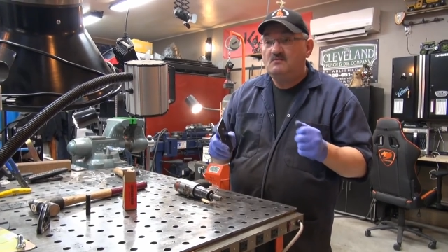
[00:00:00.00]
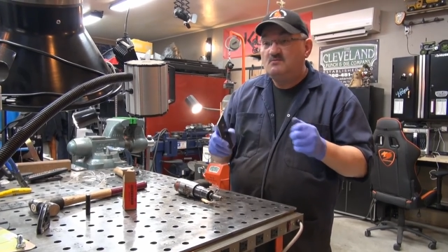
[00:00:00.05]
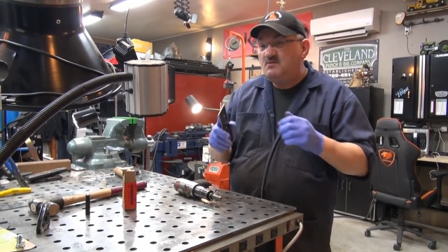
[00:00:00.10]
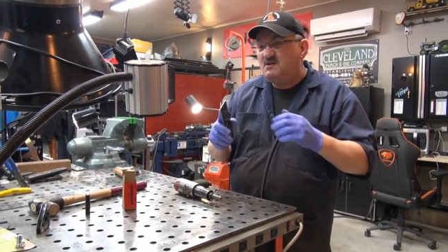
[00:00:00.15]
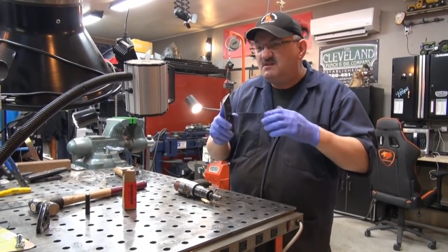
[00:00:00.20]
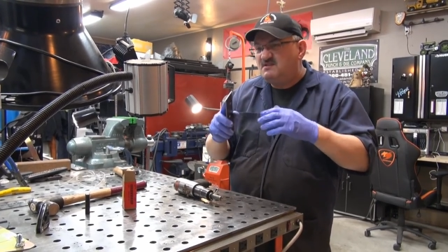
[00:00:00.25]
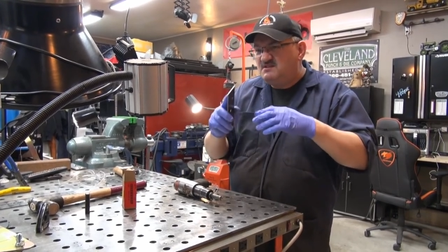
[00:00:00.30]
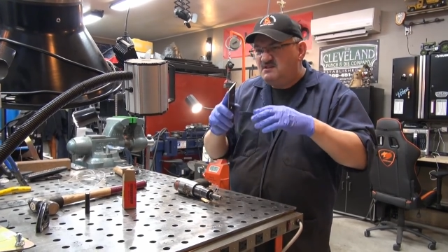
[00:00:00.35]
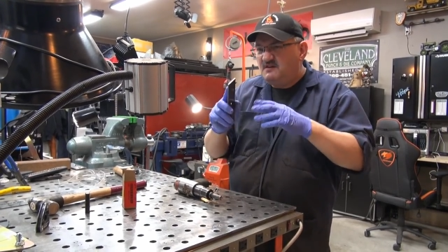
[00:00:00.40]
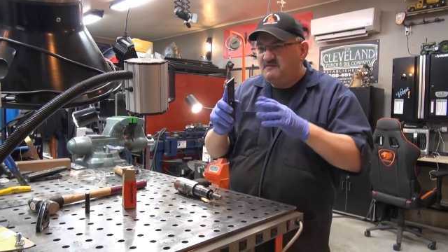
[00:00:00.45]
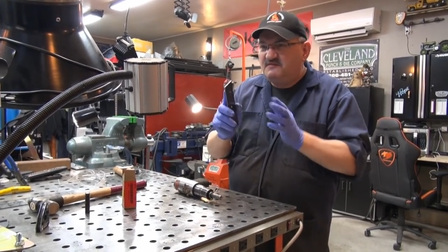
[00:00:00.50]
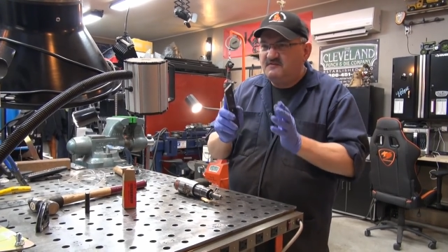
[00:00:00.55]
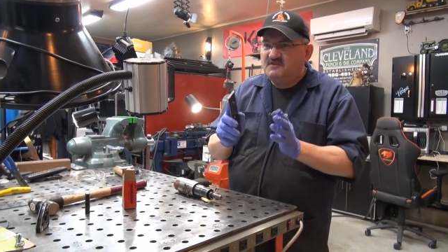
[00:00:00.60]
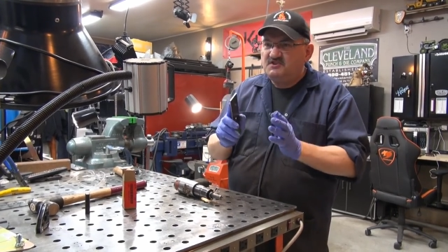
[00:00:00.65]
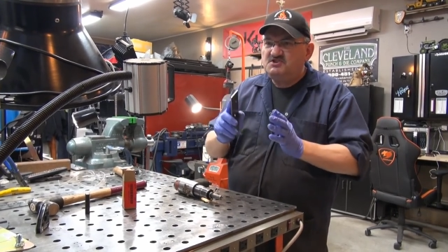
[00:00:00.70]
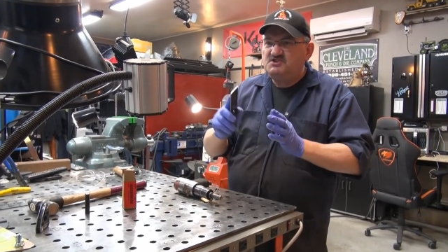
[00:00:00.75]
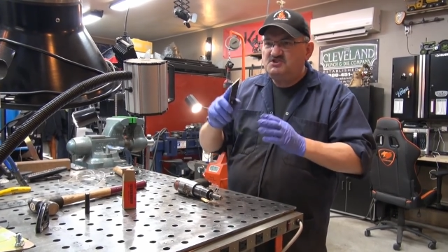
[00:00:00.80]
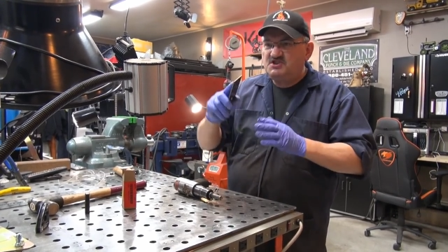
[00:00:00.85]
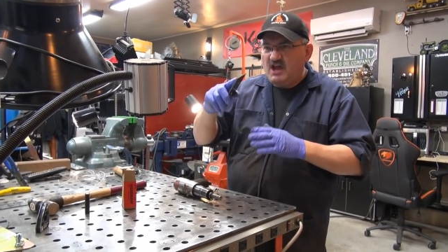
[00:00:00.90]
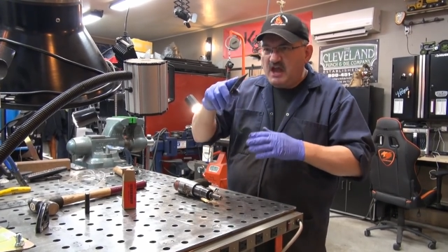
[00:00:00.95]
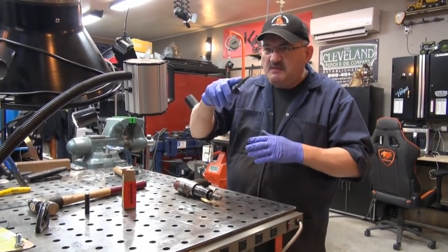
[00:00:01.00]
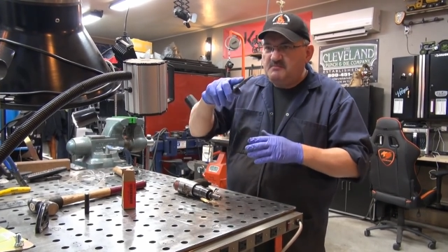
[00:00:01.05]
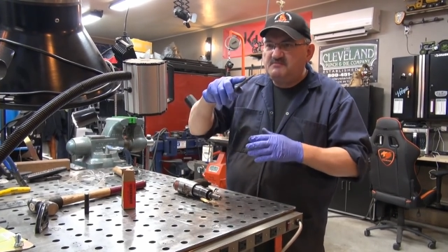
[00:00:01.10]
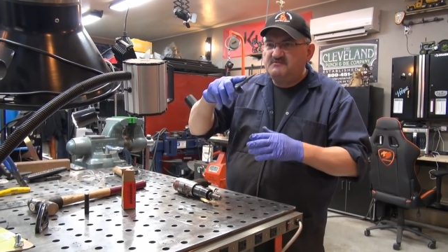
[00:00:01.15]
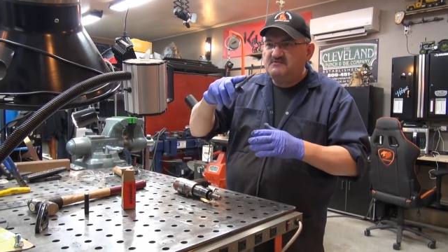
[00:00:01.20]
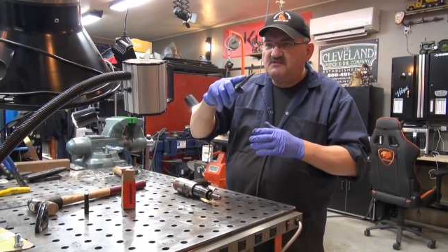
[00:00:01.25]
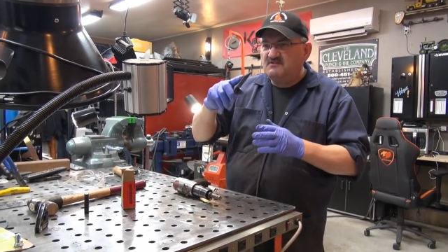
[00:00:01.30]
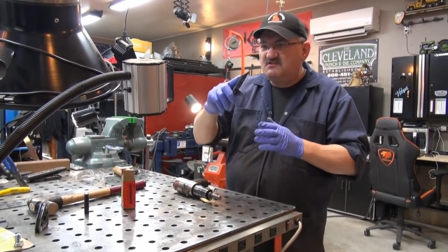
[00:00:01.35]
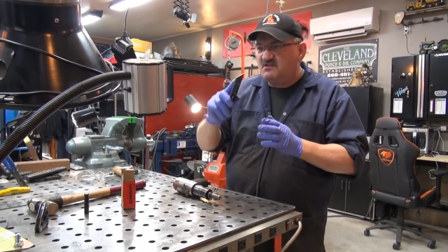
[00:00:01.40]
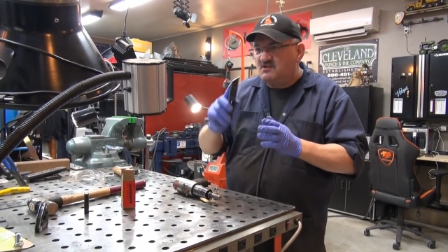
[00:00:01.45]
with different
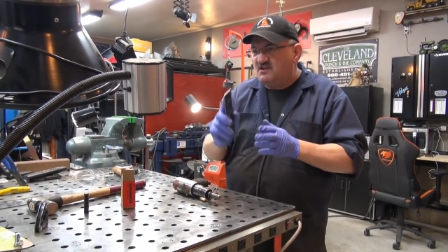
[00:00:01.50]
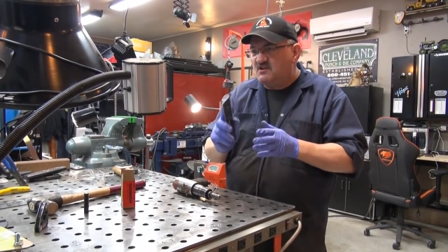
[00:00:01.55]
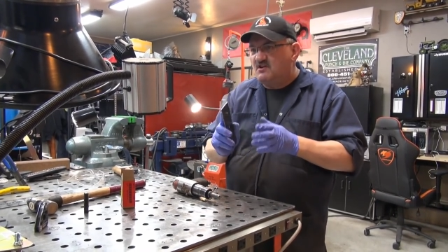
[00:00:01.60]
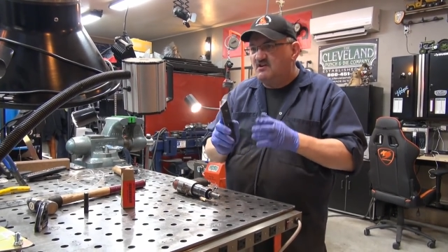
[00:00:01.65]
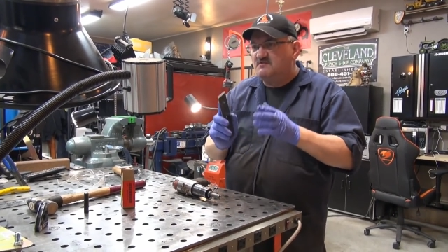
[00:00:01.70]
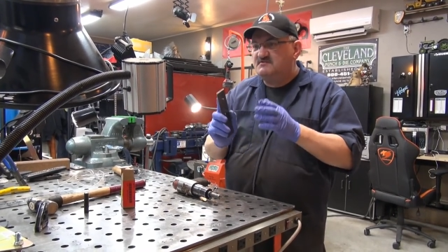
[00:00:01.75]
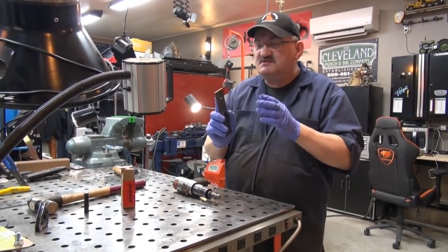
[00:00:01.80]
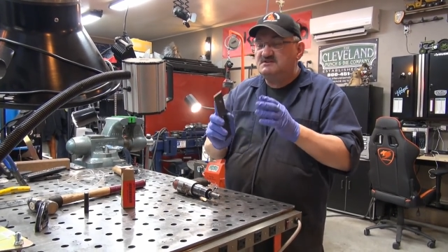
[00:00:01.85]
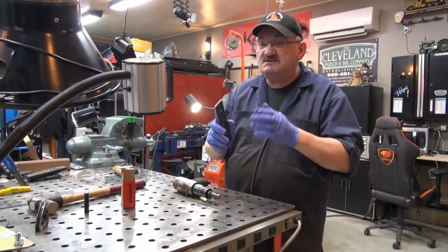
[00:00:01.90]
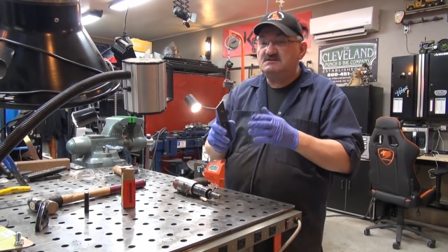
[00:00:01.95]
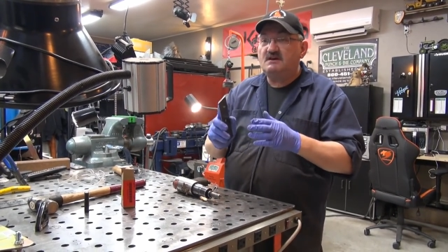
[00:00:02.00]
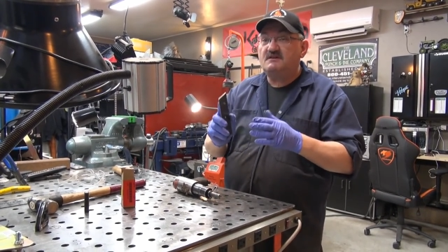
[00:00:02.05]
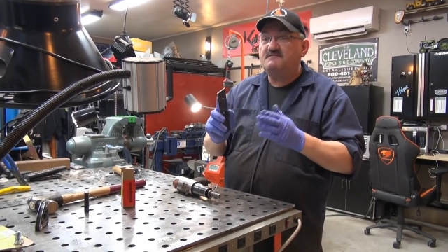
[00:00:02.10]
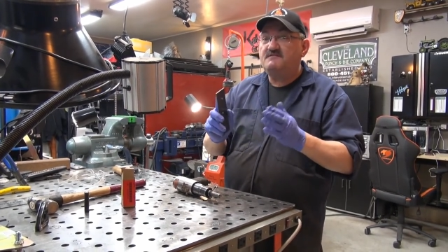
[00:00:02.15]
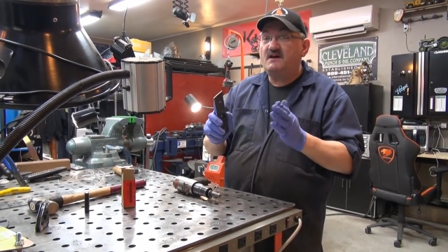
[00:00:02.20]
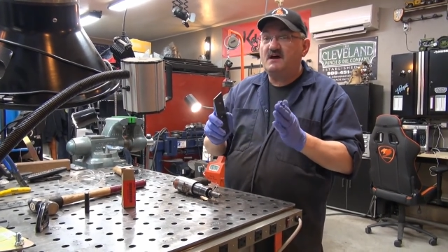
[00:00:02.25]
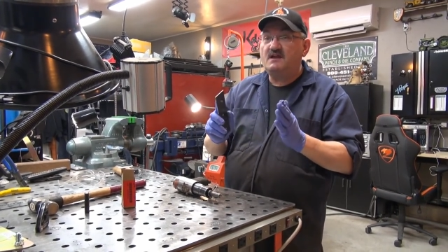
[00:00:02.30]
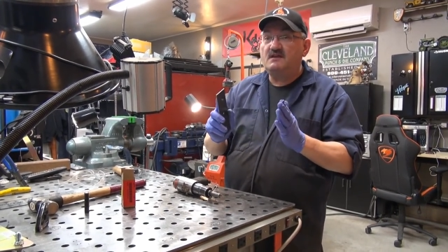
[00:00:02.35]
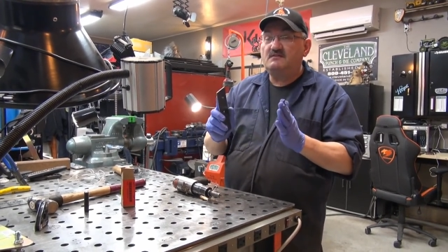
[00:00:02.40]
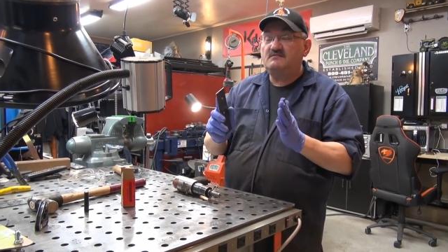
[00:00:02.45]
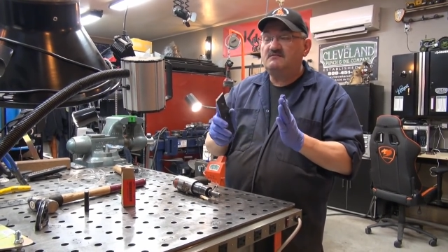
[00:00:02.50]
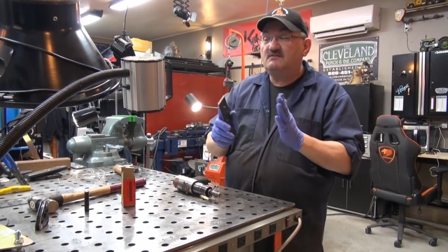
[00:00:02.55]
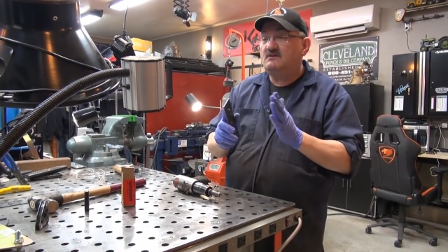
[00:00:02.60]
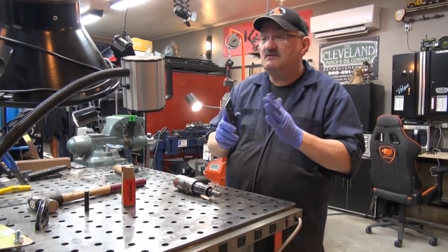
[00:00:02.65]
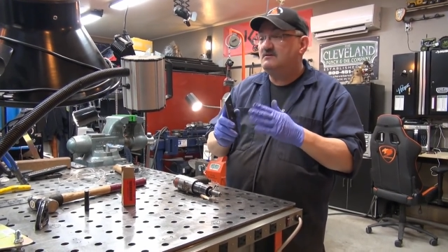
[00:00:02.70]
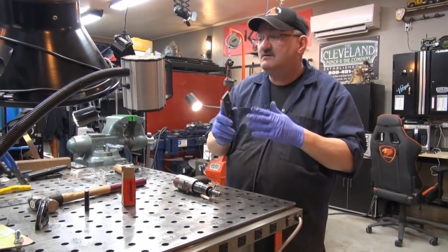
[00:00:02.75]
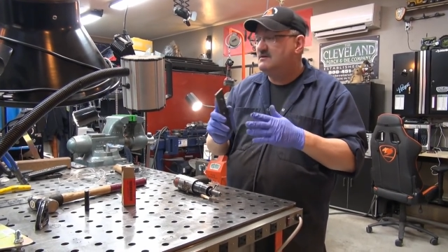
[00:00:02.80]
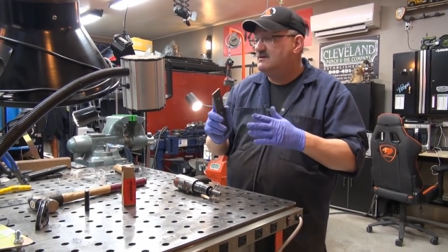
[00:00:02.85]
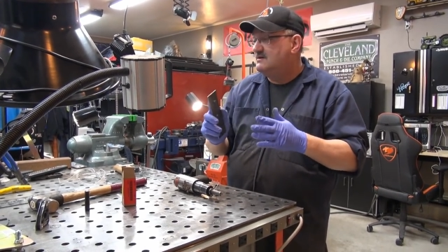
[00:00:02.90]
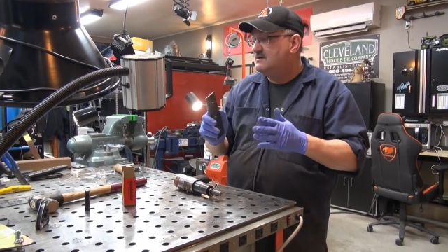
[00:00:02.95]
shapes and curves and stuff on it
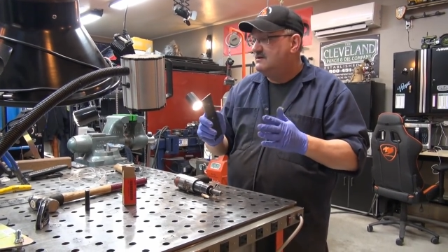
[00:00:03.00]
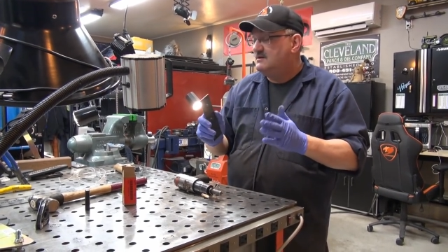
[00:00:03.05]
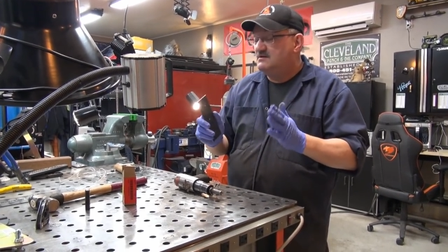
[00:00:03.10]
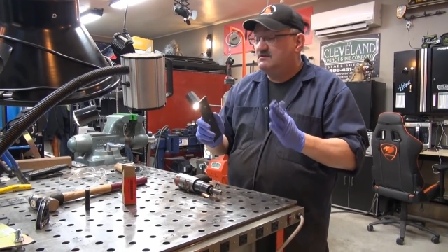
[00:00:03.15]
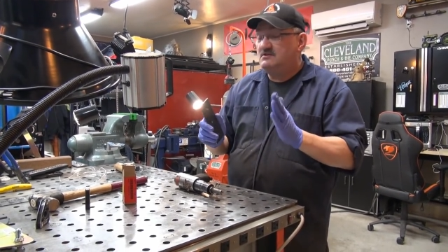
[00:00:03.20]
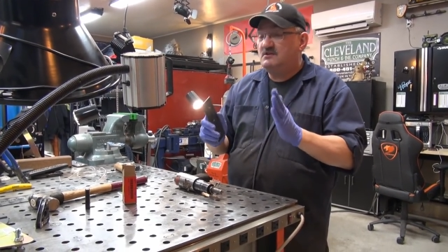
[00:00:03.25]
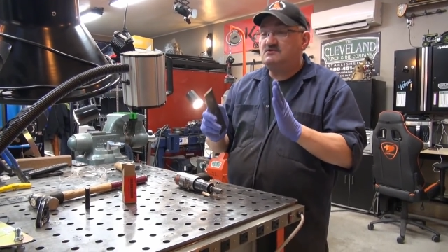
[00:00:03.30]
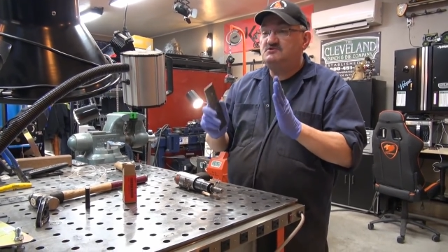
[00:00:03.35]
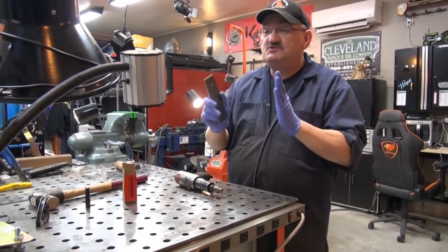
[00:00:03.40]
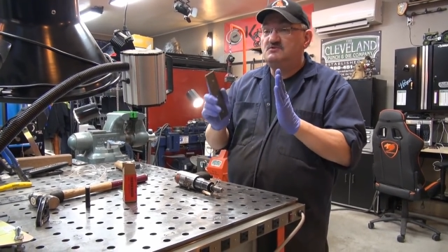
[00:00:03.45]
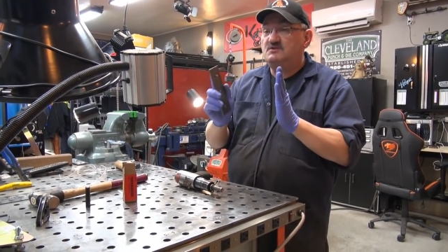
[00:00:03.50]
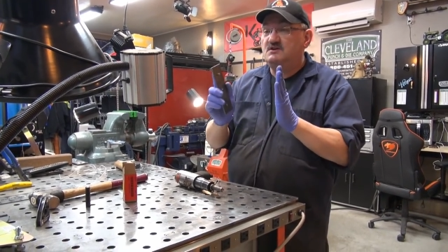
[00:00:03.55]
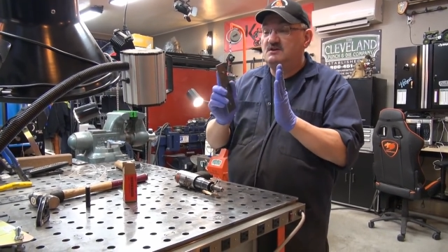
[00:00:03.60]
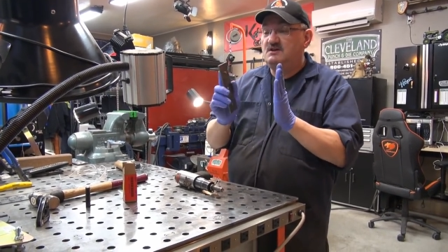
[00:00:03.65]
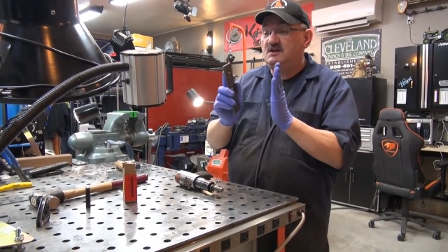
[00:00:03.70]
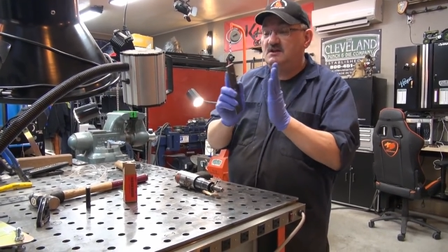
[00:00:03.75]
so that you can